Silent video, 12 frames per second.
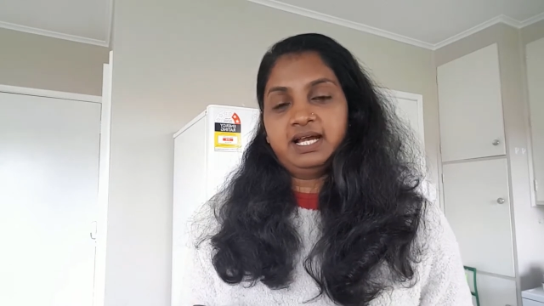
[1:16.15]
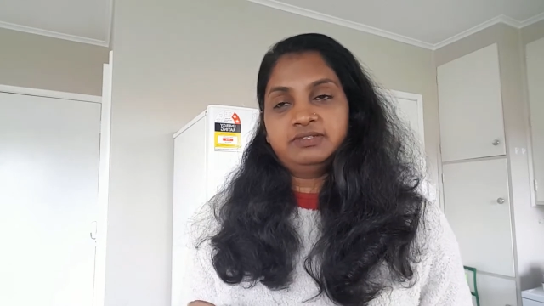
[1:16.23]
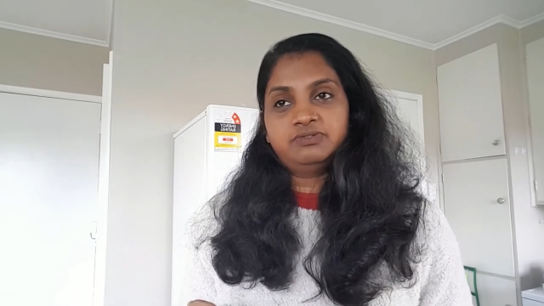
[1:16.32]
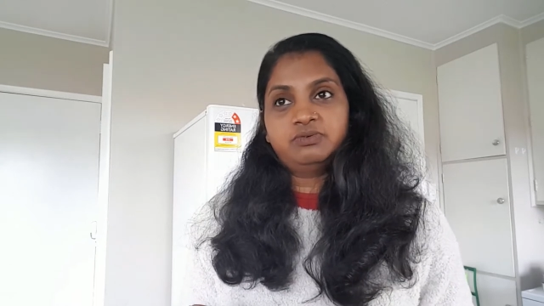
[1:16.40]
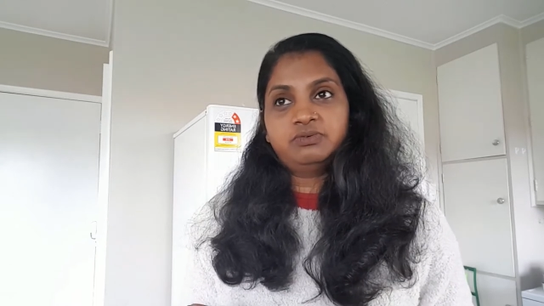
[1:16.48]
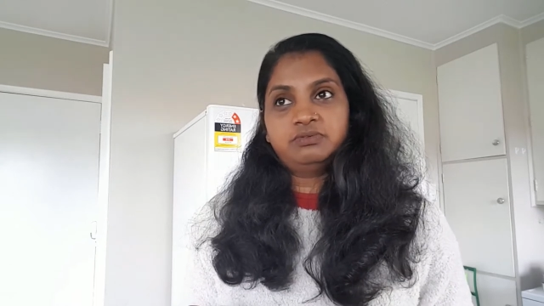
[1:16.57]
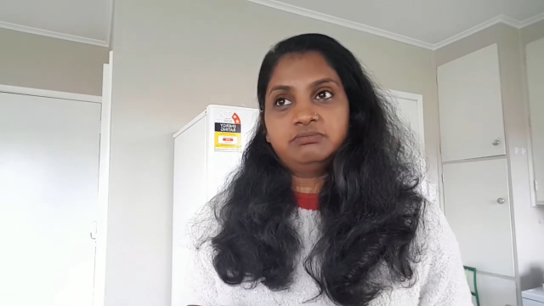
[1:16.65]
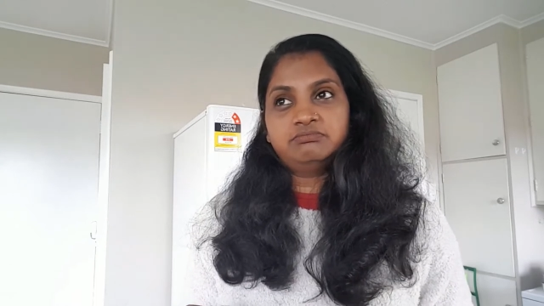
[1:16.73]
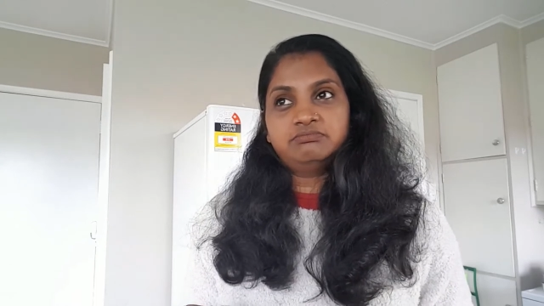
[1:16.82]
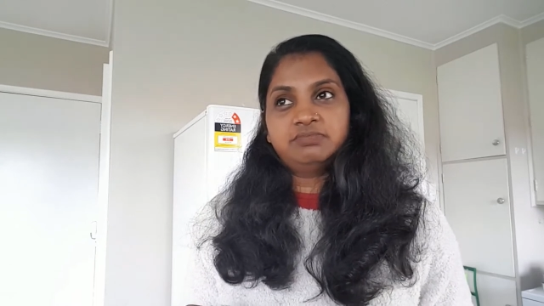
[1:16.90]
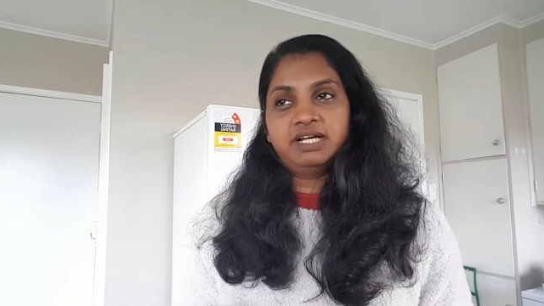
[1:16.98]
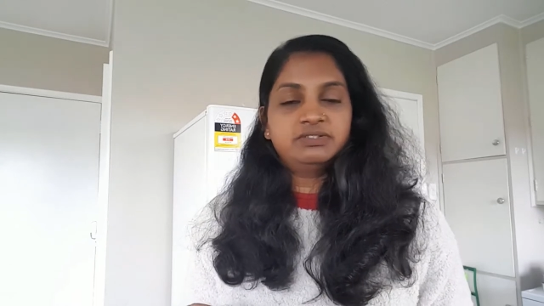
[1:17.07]
I
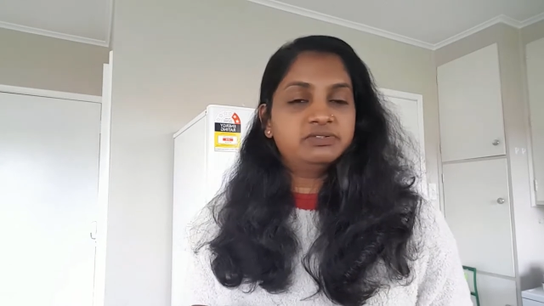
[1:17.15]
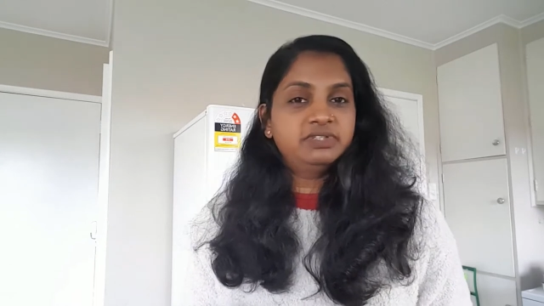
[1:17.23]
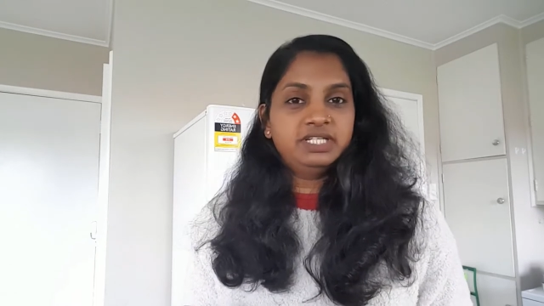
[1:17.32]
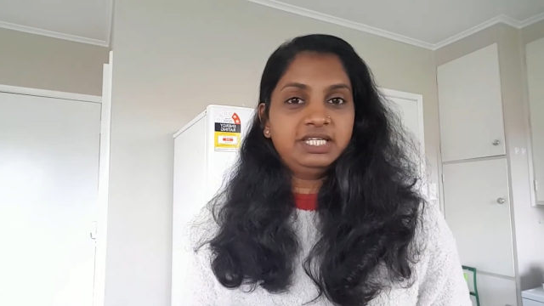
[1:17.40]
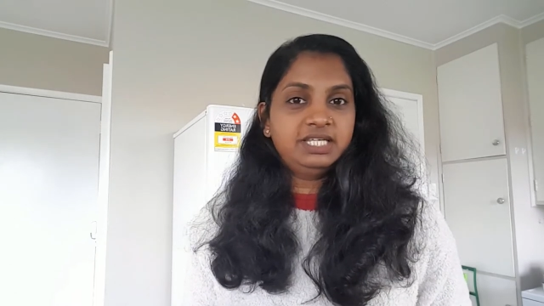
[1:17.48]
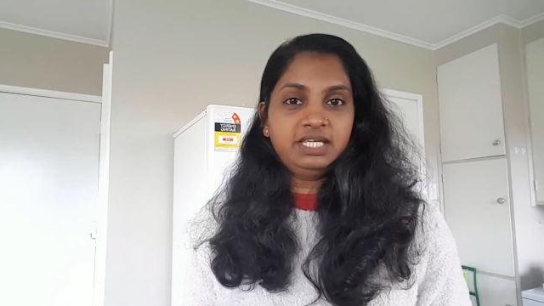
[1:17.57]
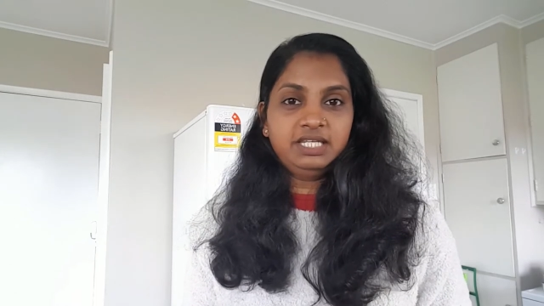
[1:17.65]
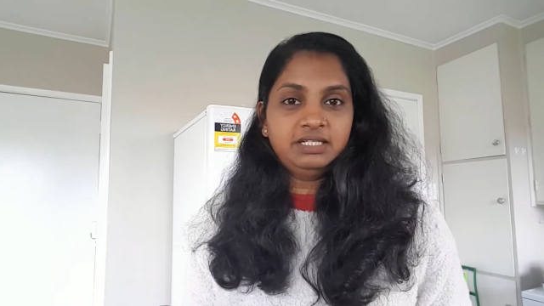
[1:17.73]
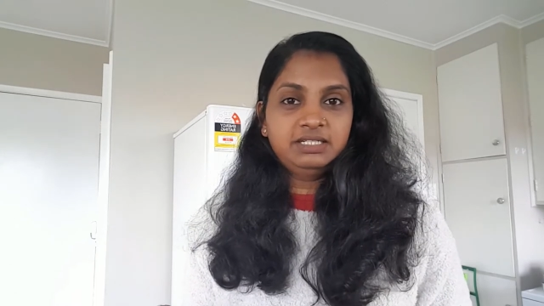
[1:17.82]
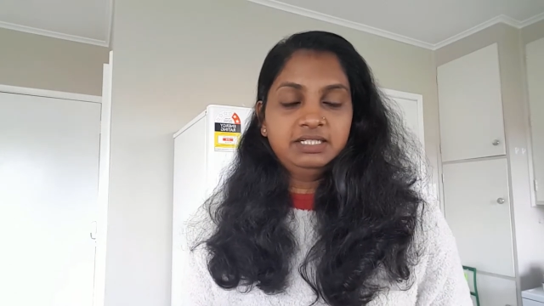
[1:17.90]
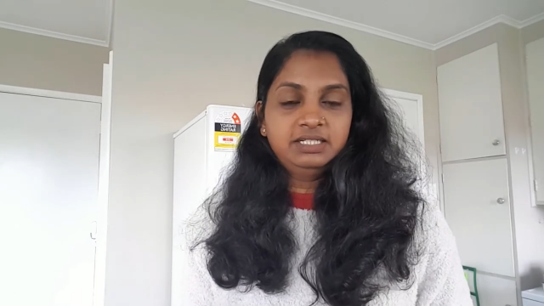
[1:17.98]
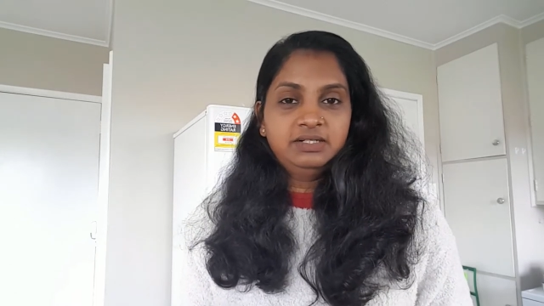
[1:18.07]
don't really eat.
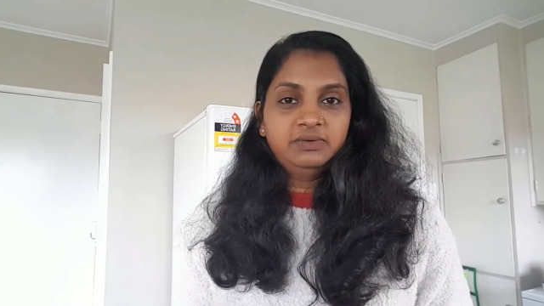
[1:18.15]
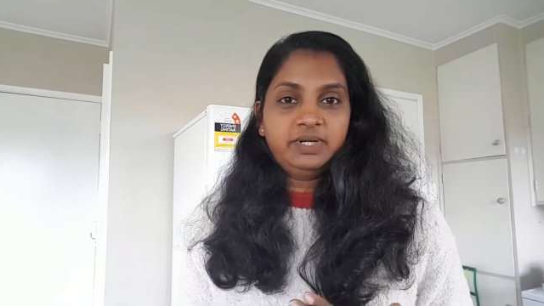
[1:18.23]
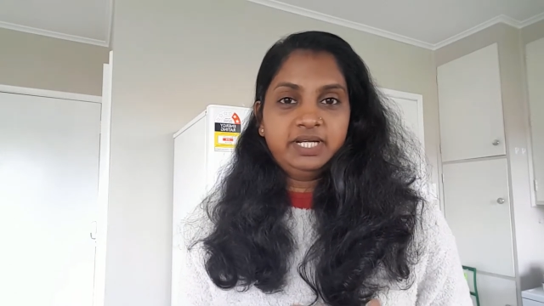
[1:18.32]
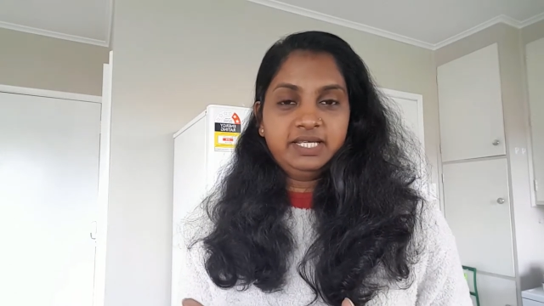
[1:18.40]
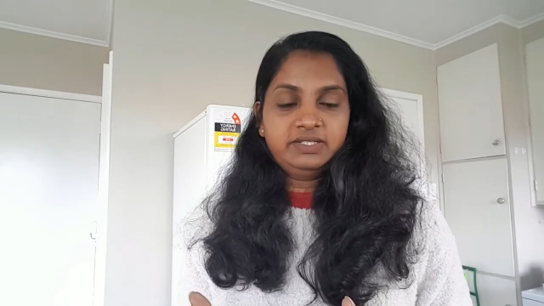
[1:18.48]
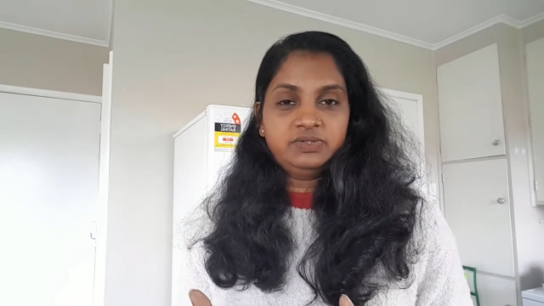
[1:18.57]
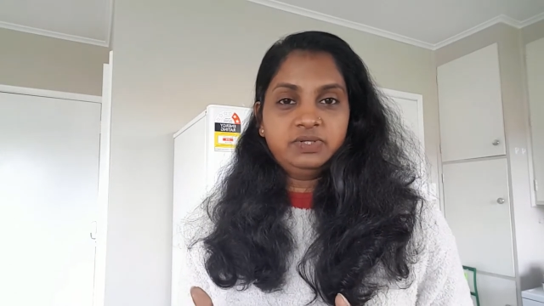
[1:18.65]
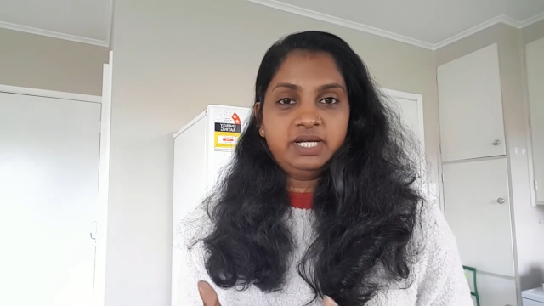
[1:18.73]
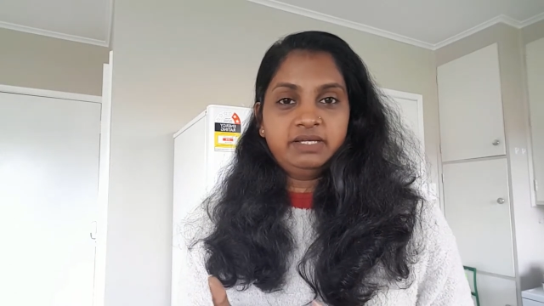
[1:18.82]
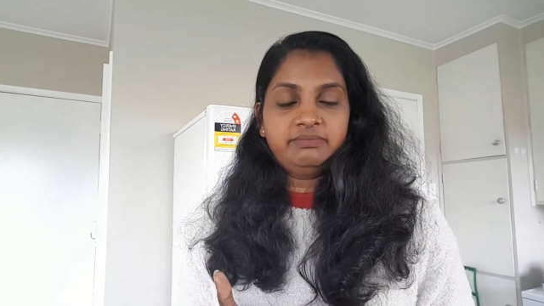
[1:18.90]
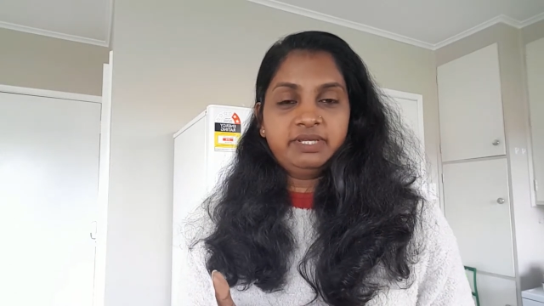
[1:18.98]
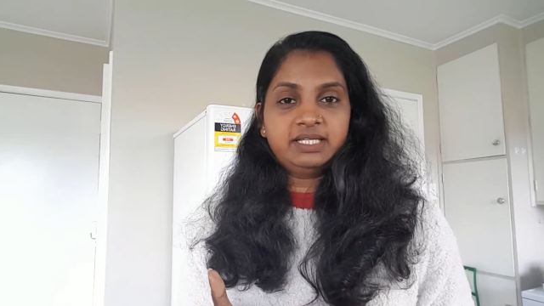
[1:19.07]
What I do,
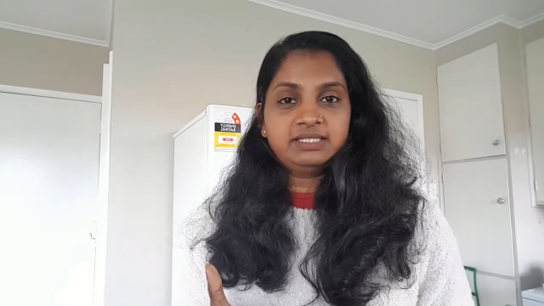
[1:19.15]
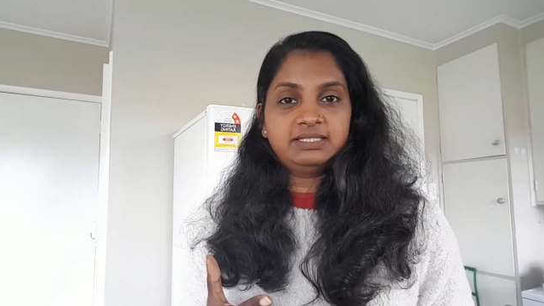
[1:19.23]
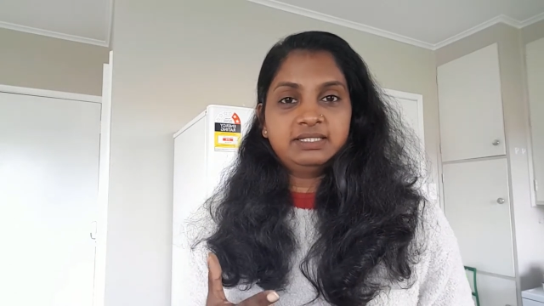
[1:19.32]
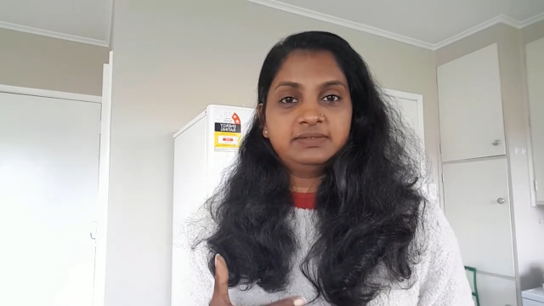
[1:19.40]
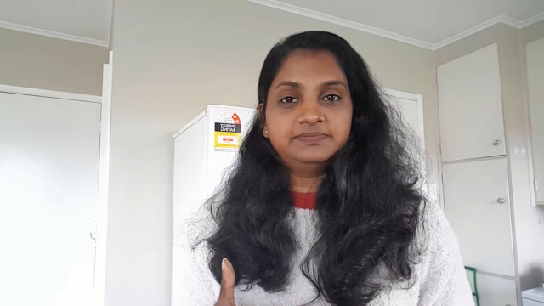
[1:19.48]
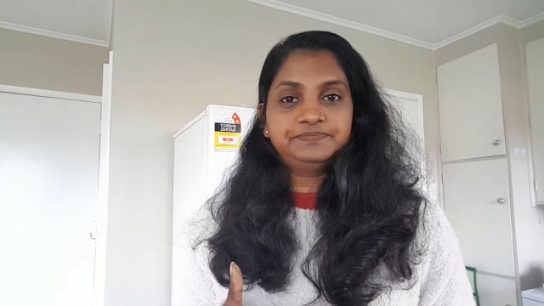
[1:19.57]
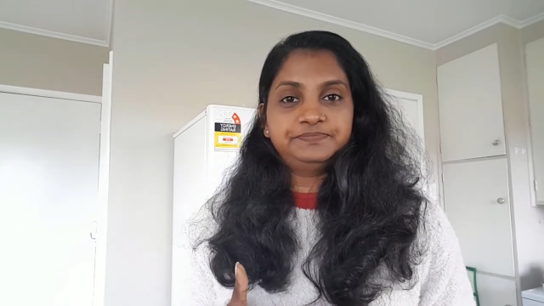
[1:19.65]
I make some